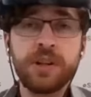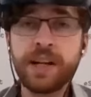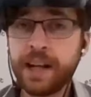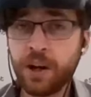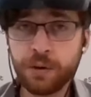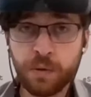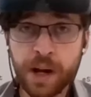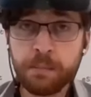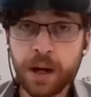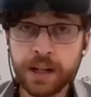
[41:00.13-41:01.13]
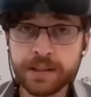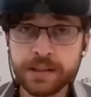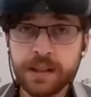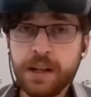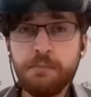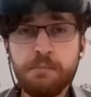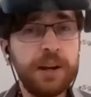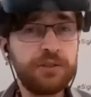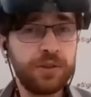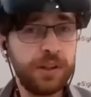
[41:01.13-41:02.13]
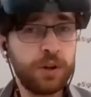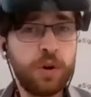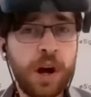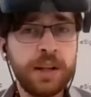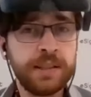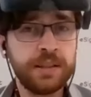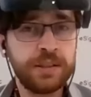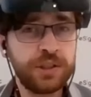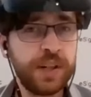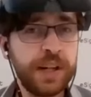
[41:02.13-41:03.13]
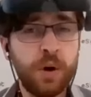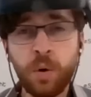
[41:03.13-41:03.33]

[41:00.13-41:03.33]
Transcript: you're getting on the right bus. Make sure that you're crossing the street